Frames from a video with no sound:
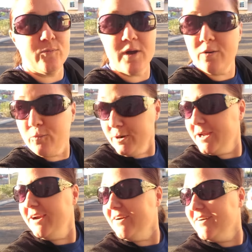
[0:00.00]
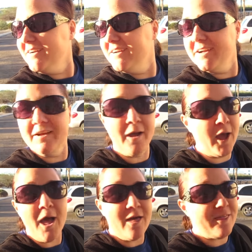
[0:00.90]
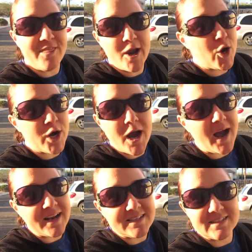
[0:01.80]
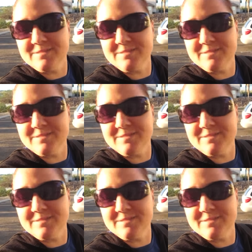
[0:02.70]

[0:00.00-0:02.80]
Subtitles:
Well, we're here. They're not.